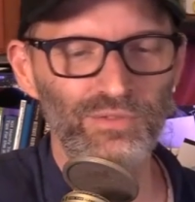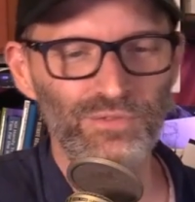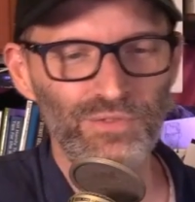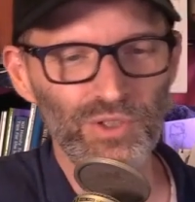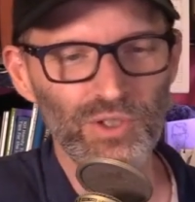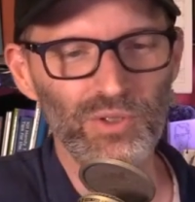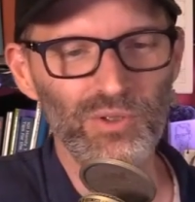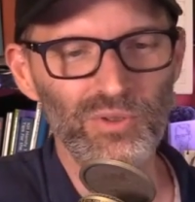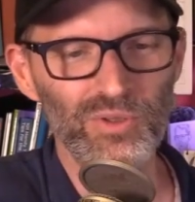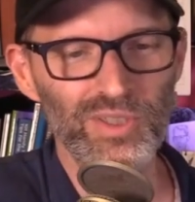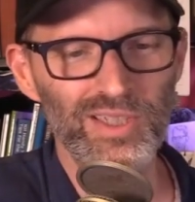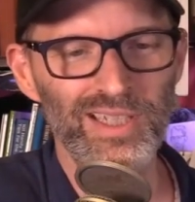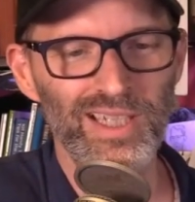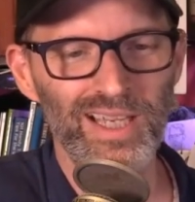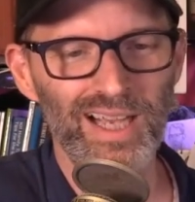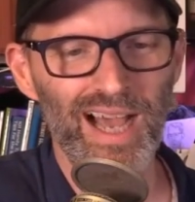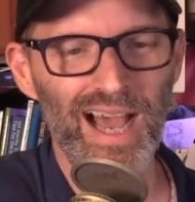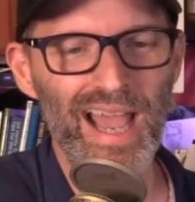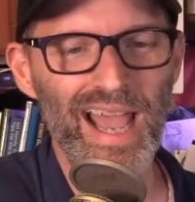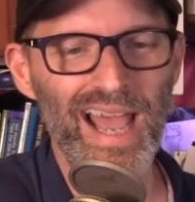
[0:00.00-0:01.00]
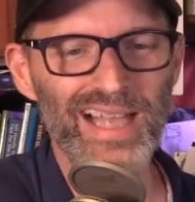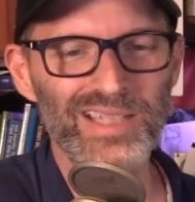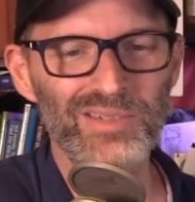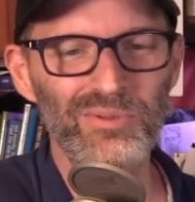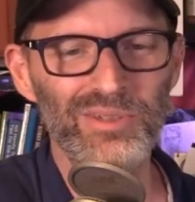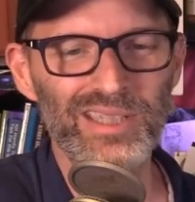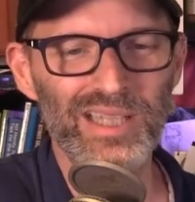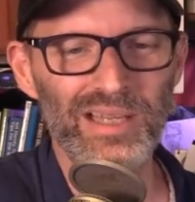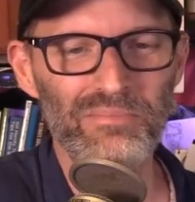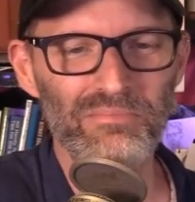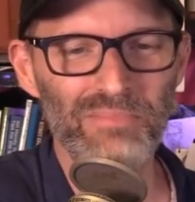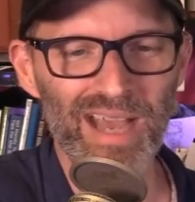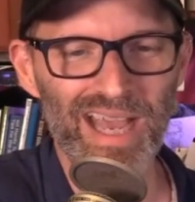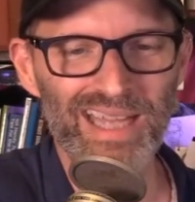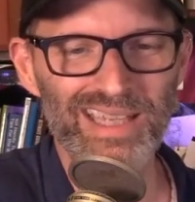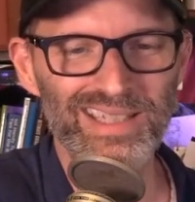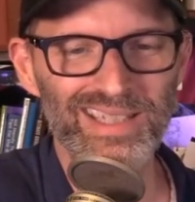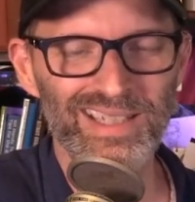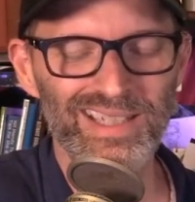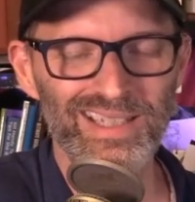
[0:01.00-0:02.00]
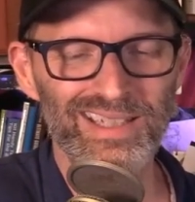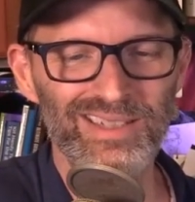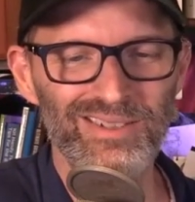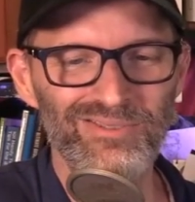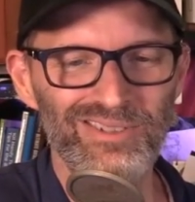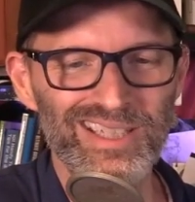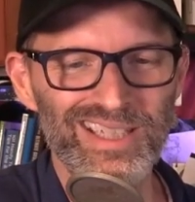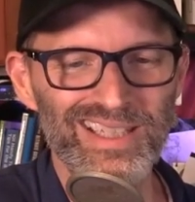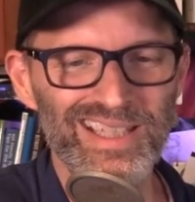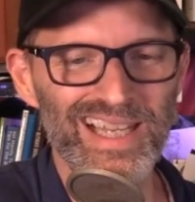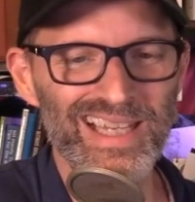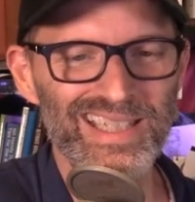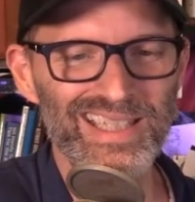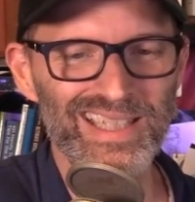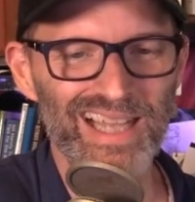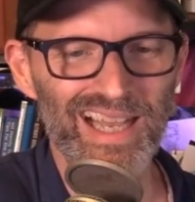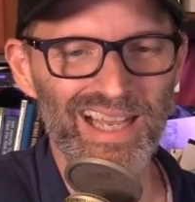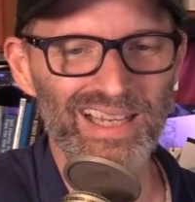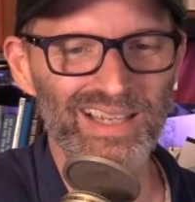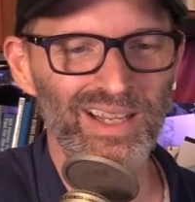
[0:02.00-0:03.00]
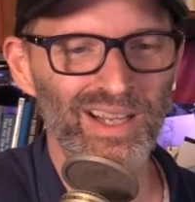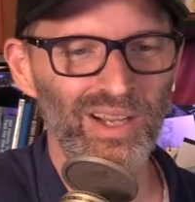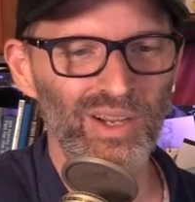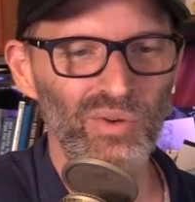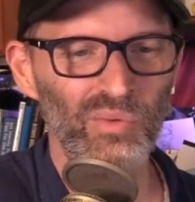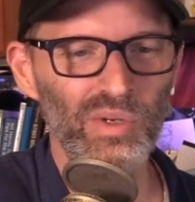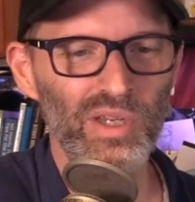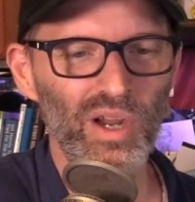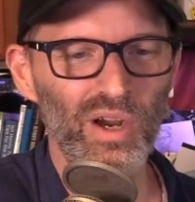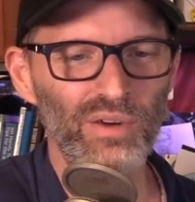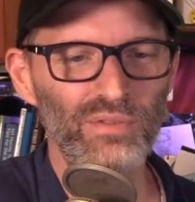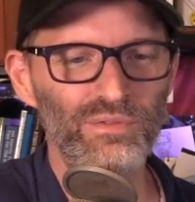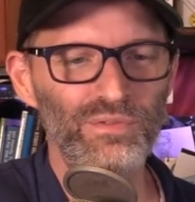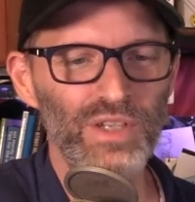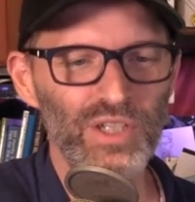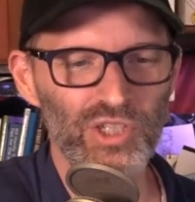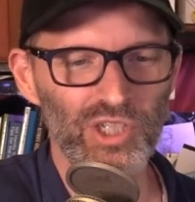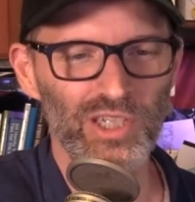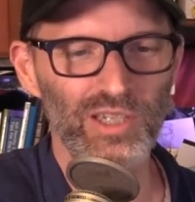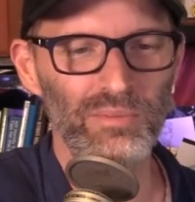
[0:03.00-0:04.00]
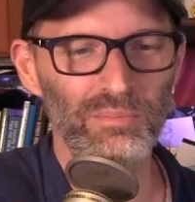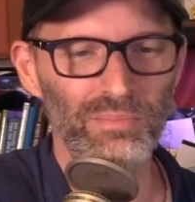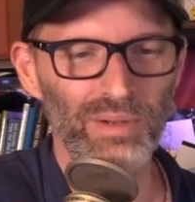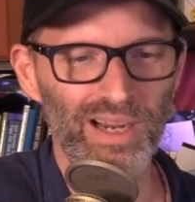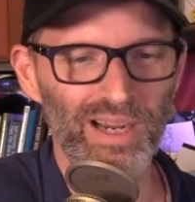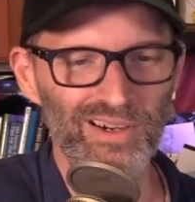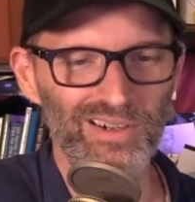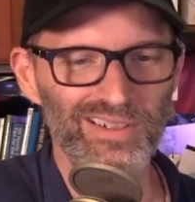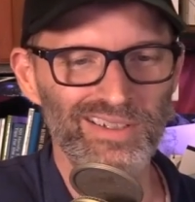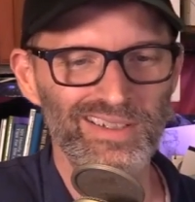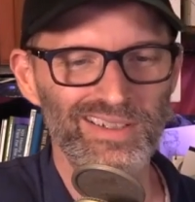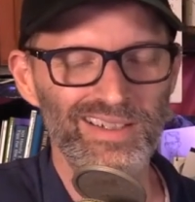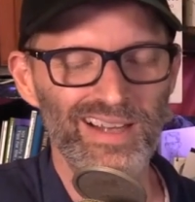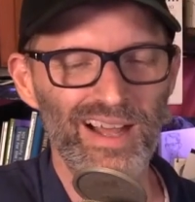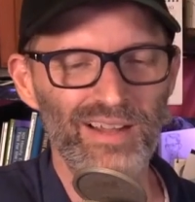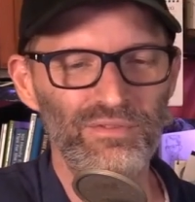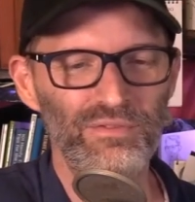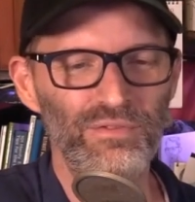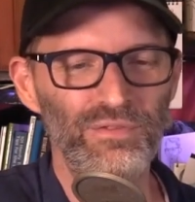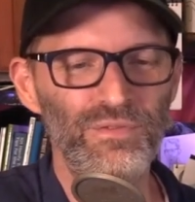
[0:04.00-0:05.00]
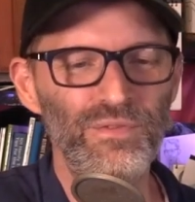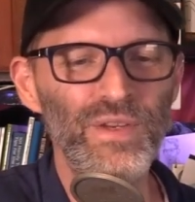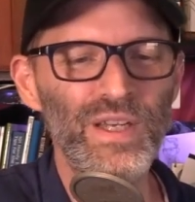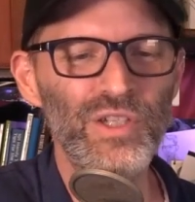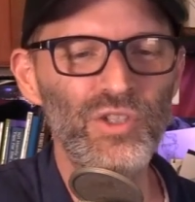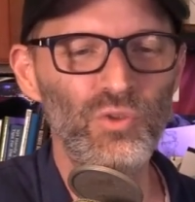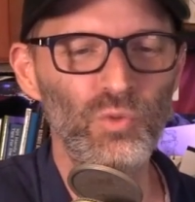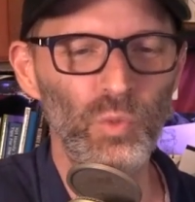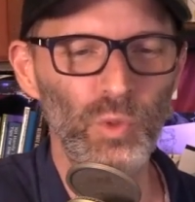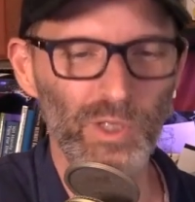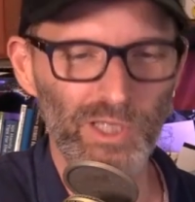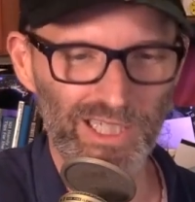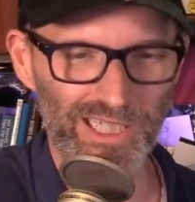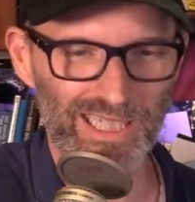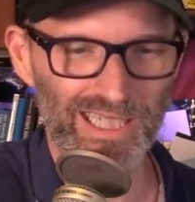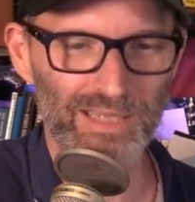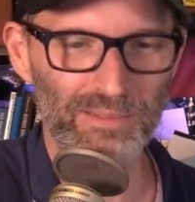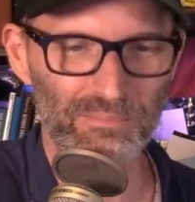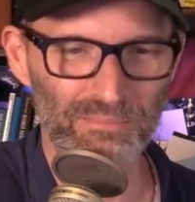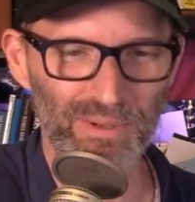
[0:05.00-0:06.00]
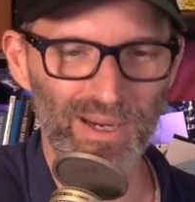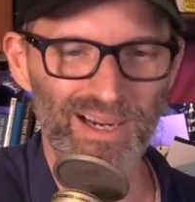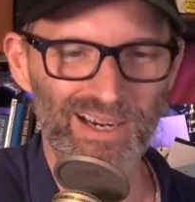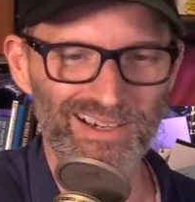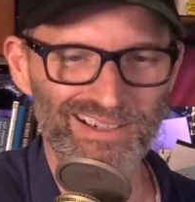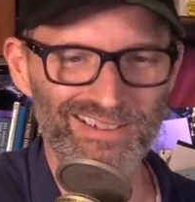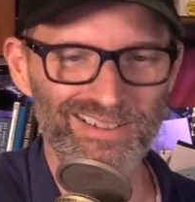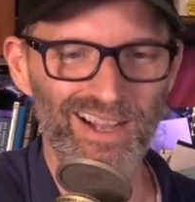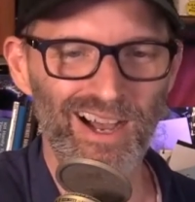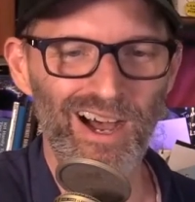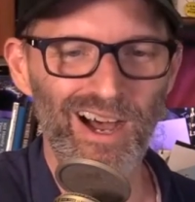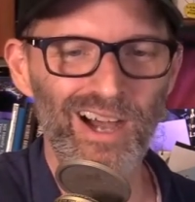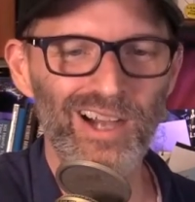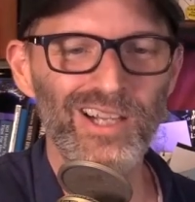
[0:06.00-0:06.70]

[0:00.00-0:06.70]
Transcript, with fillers: Confused, I asked what they meant, to which they said, We are vision impaired, not visually impaired.